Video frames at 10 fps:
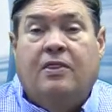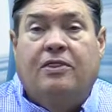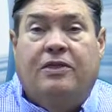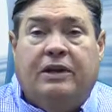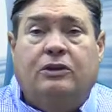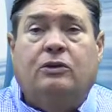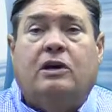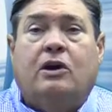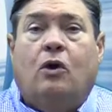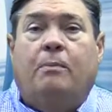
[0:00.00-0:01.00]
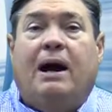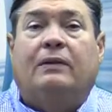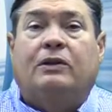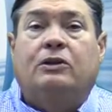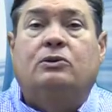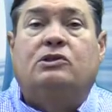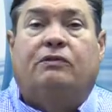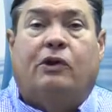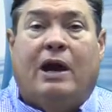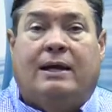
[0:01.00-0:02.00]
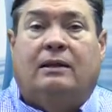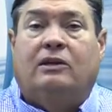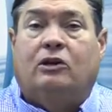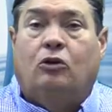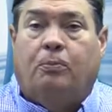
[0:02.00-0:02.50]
then you can go about the use of your analytical